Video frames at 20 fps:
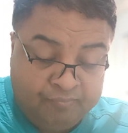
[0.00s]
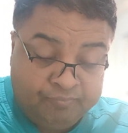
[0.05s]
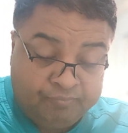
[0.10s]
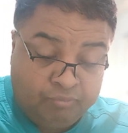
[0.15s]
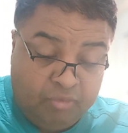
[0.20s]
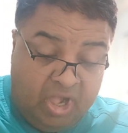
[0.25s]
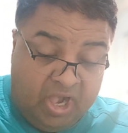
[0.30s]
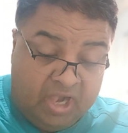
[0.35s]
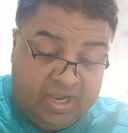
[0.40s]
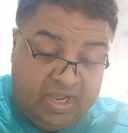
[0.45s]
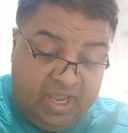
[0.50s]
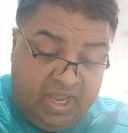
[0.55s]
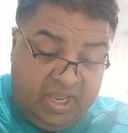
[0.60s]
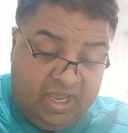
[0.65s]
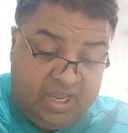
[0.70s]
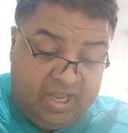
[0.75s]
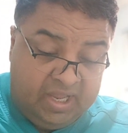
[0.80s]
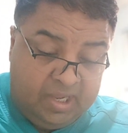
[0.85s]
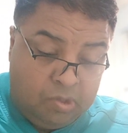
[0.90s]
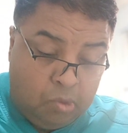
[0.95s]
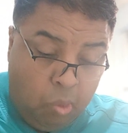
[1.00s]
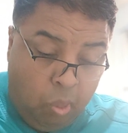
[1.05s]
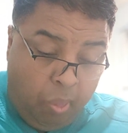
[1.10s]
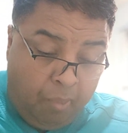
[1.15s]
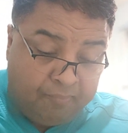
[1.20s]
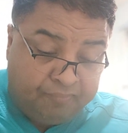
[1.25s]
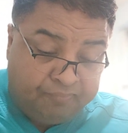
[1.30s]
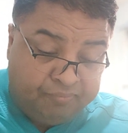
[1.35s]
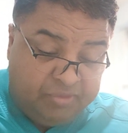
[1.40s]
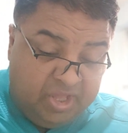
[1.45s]
Again,
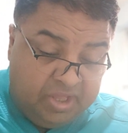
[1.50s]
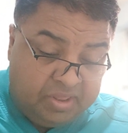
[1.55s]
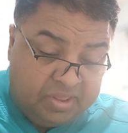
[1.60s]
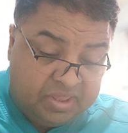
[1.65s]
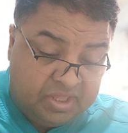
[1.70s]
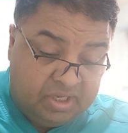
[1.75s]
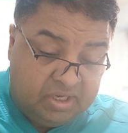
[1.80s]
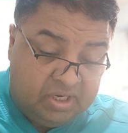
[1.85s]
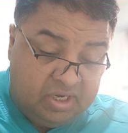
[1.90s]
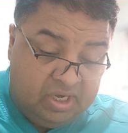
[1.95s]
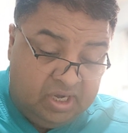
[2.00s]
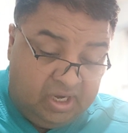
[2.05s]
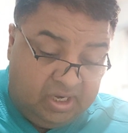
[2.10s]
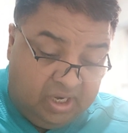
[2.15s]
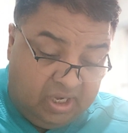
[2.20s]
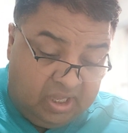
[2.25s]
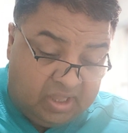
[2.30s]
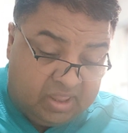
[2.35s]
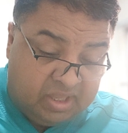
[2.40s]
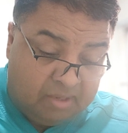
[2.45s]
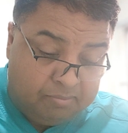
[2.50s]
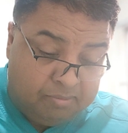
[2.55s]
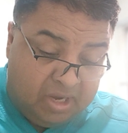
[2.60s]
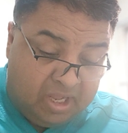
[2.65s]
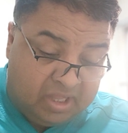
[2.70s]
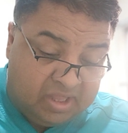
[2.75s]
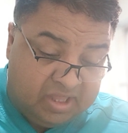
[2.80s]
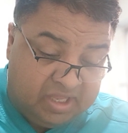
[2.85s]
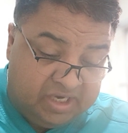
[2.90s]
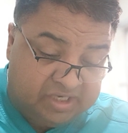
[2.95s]
this little
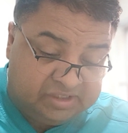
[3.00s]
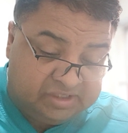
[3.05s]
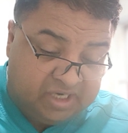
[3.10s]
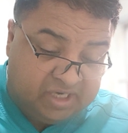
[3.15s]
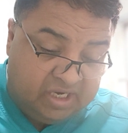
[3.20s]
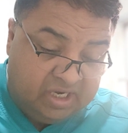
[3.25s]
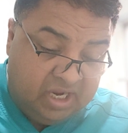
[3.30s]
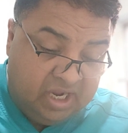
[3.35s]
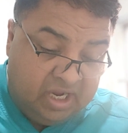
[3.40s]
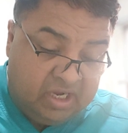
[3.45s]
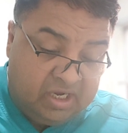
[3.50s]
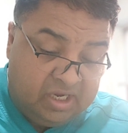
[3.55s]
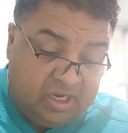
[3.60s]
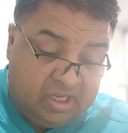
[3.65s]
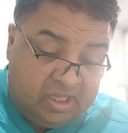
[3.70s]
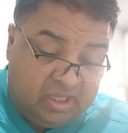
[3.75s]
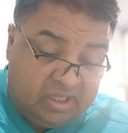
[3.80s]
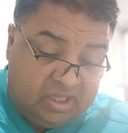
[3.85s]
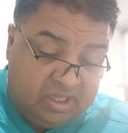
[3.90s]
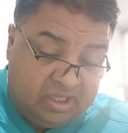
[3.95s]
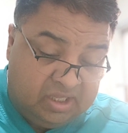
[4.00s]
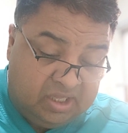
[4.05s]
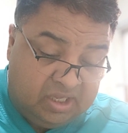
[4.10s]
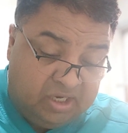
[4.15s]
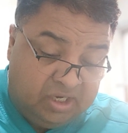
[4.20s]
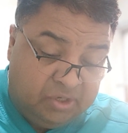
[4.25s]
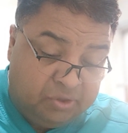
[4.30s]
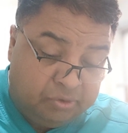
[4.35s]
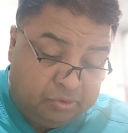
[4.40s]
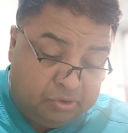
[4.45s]
subluxation
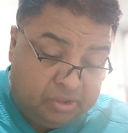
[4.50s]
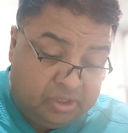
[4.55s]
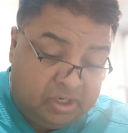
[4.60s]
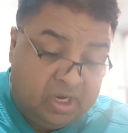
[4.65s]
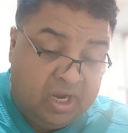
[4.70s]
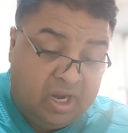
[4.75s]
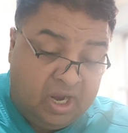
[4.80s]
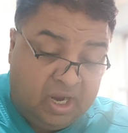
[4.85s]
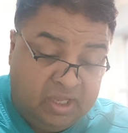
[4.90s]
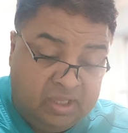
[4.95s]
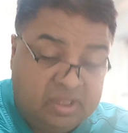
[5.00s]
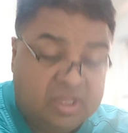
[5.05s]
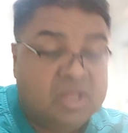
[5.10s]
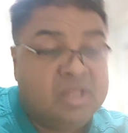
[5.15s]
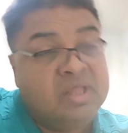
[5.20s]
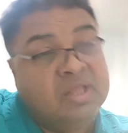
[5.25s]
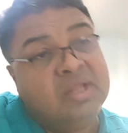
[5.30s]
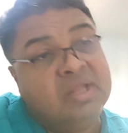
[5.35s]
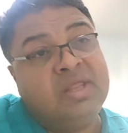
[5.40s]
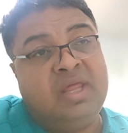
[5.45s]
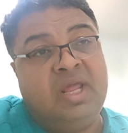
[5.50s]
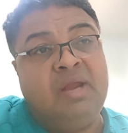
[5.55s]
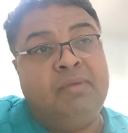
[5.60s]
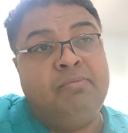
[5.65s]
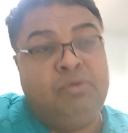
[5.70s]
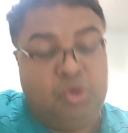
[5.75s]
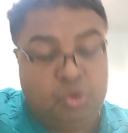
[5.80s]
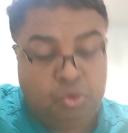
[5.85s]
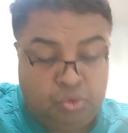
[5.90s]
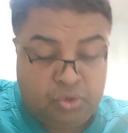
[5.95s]
in the
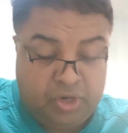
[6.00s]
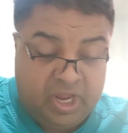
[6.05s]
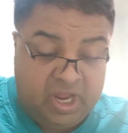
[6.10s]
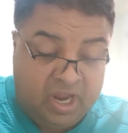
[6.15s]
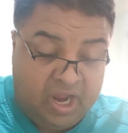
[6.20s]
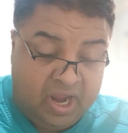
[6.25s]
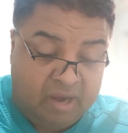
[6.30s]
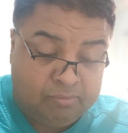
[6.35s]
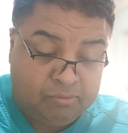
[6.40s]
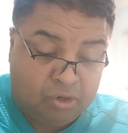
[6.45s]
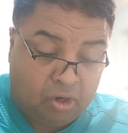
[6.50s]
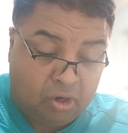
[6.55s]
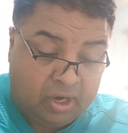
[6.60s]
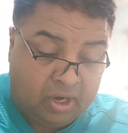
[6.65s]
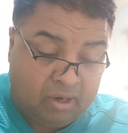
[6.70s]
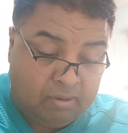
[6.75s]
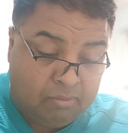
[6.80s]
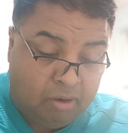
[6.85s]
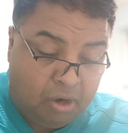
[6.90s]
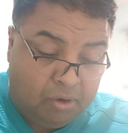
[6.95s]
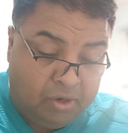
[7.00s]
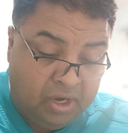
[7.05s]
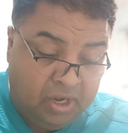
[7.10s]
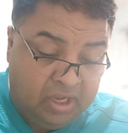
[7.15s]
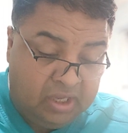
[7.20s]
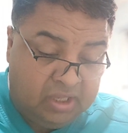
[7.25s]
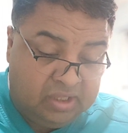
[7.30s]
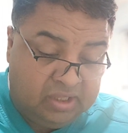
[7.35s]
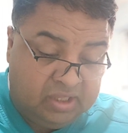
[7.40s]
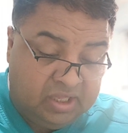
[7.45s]
same 2A I am talking about,
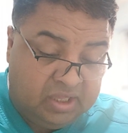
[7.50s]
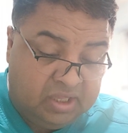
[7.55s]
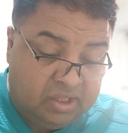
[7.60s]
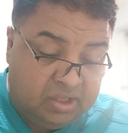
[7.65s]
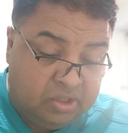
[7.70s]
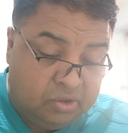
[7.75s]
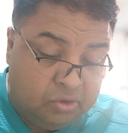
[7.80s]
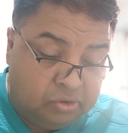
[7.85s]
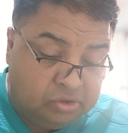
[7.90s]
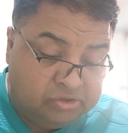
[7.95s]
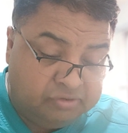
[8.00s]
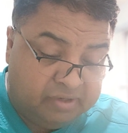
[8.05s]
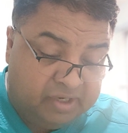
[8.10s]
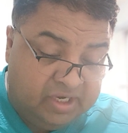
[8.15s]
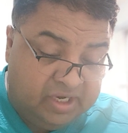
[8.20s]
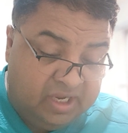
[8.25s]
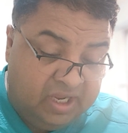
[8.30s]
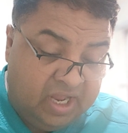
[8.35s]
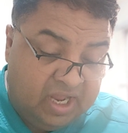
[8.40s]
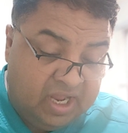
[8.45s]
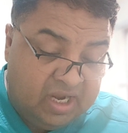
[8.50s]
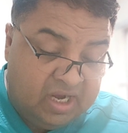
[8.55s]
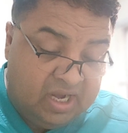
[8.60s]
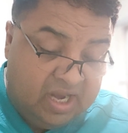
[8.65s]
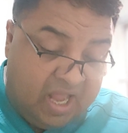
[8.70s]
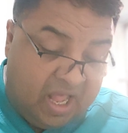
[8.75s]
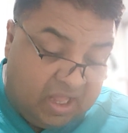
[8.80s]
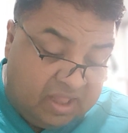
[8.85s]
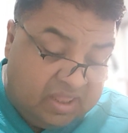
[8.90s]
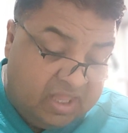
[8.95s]
this is usually
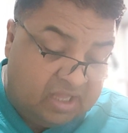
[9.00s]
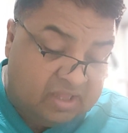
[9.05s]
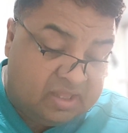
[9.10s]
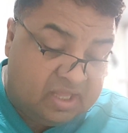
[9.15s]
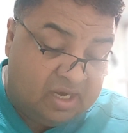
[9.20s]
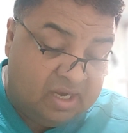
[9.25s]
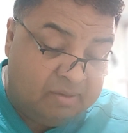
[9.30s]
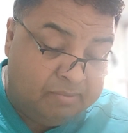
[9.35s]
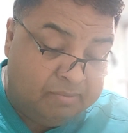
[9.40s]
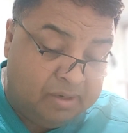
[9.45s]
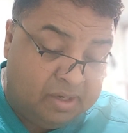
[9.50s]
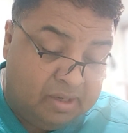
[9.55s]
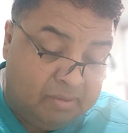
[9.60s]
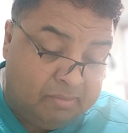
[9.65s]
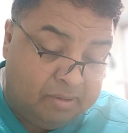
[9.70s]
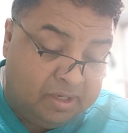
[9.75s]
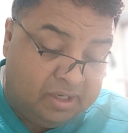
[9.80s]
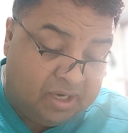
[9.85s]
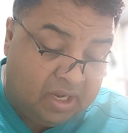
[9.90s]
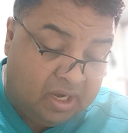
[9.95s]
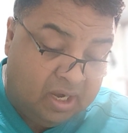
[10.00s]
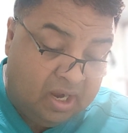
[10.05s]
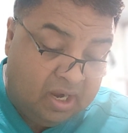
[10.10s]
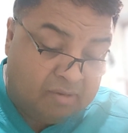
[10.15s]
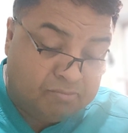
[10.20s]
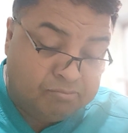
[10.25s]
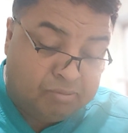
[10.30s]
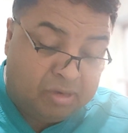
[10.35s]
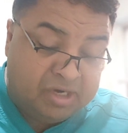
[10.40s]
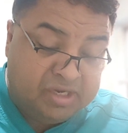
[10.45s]
less than 3 millimeter,
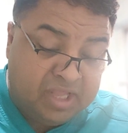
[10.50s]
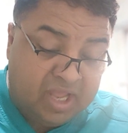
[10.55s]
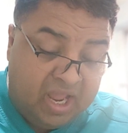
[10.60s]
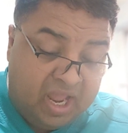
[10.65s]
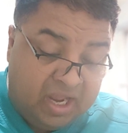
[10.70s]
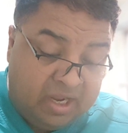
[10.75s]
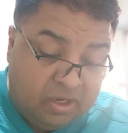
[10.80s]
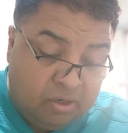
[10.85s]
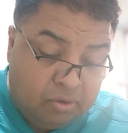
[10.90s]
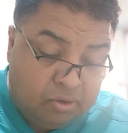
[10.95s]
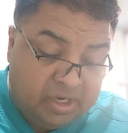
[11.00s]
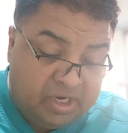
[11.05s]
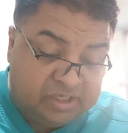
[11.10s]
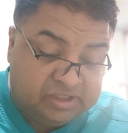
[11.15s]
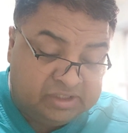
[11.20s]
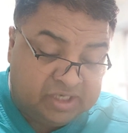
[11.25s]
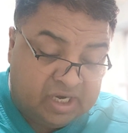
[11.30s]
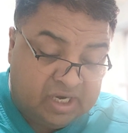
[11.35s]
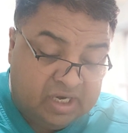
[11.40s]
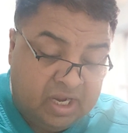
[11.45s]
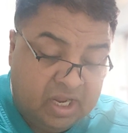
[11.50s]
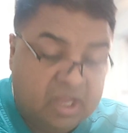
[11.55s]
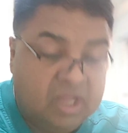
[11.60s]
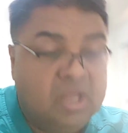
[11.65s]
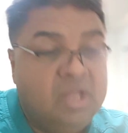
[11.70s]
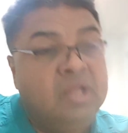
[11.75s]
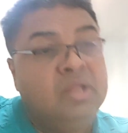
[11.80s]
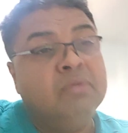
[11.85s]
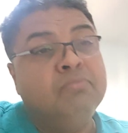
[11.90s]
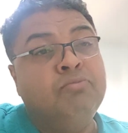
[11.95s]
but the angulation
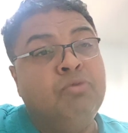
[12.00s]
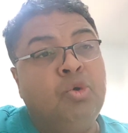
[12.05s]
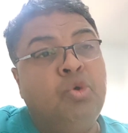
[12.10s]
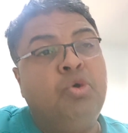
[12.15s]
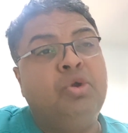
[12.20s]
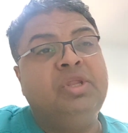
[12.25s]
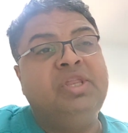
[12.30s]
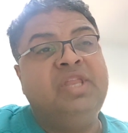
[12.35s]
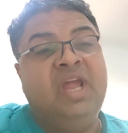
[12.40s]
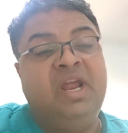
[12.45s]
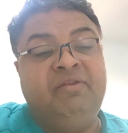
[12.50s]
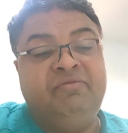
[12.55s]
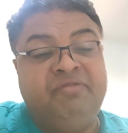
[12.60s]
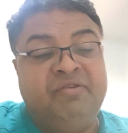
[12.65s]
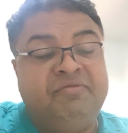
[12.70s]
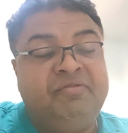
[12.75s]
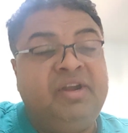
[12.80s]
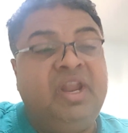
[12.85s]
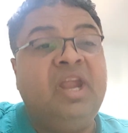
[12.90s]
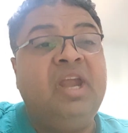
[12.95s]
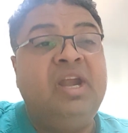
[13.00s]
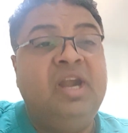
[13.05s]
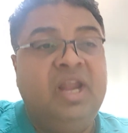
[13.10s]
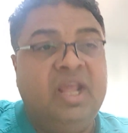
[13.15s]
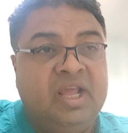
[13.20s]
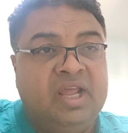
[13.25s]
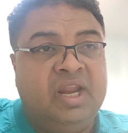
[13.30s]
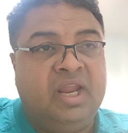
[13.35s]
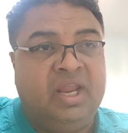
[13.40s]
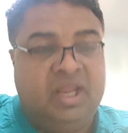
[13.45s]
is more than 15
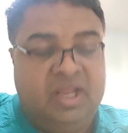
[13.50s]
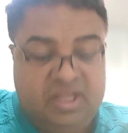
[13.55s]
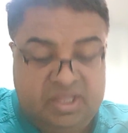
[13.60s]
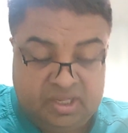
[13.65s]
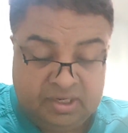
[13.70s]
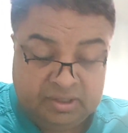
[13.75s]
degrees.